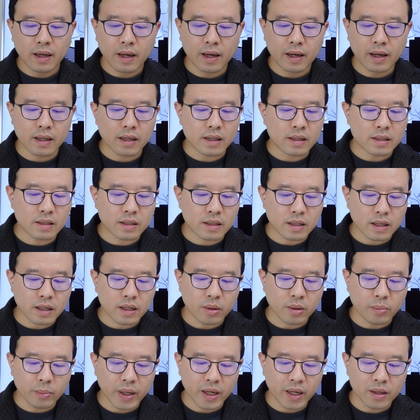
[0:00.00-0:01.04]
And
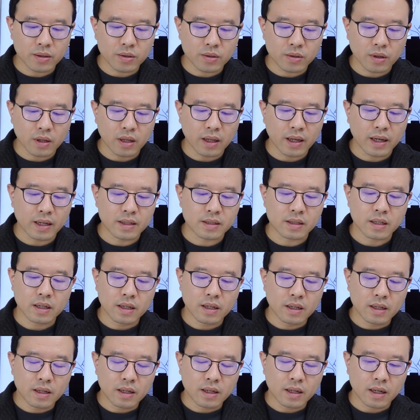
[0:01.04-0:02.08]
comparing to that,
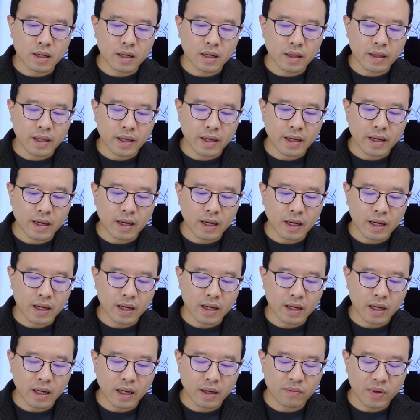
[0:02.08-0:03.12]
there
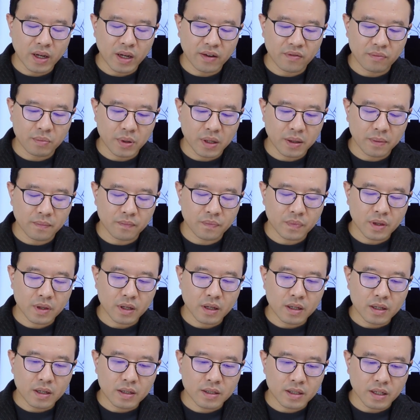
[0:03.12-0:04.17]
have been
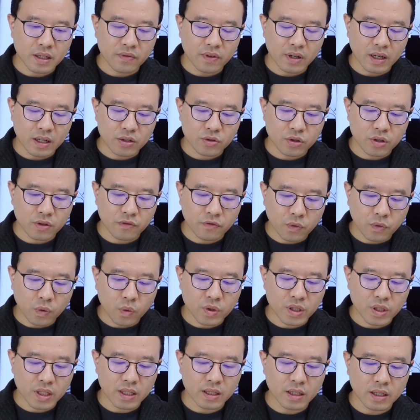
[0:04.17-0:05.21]

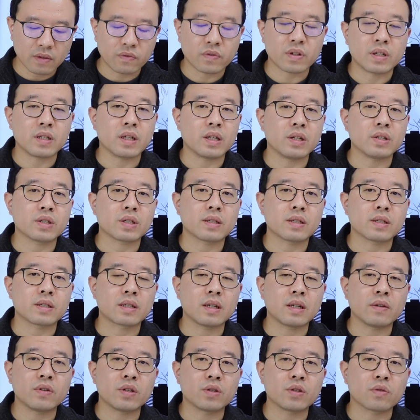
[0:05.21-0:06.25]
714 invitations
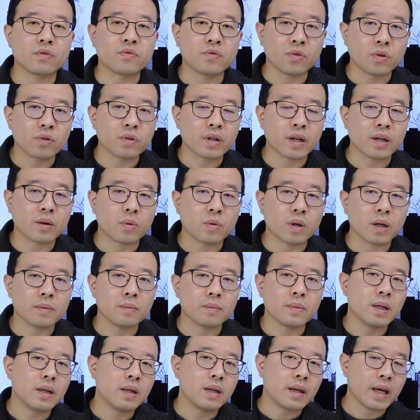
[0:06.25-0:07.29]
given to
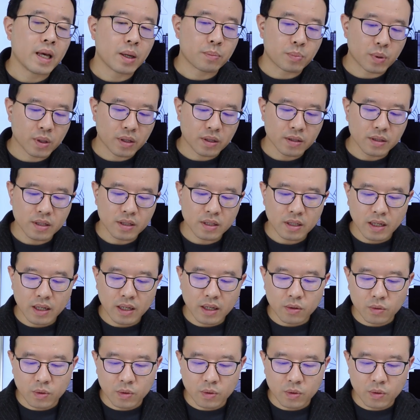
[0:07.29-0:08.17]
491 applicants,